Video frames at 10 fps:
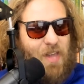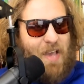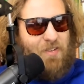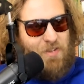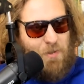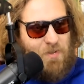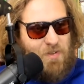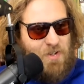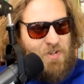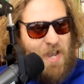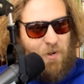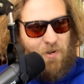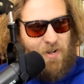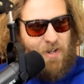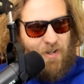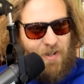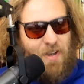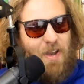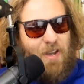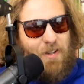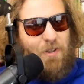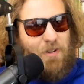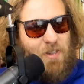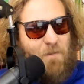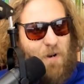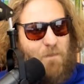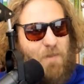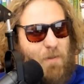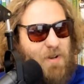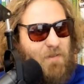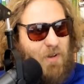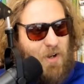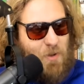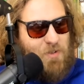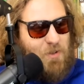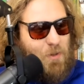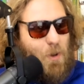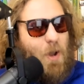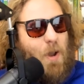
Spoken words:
Last year was at Shadow Creek, another club I'll probably never go to.